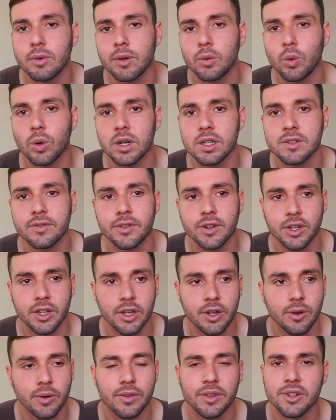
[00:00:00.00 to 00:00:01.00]
what works for
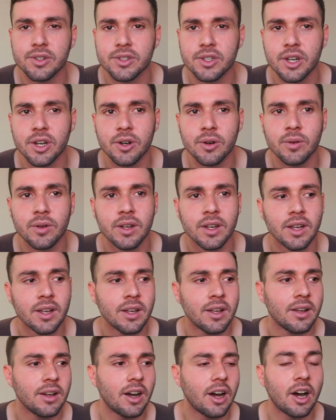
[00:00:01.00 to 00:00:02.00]
you. There's no
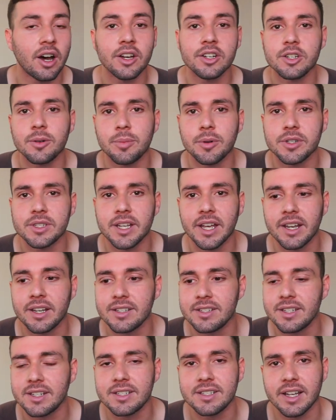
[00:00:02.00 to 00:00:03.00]

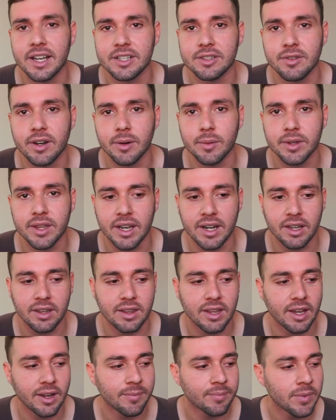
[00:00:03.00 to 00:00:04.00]
100% success rate with
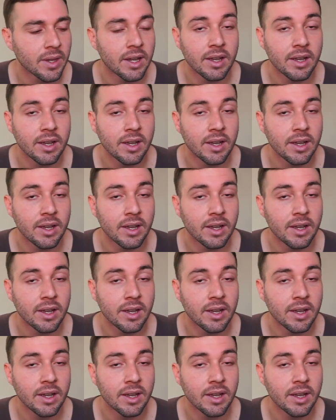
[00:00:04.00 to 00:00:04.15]
anything.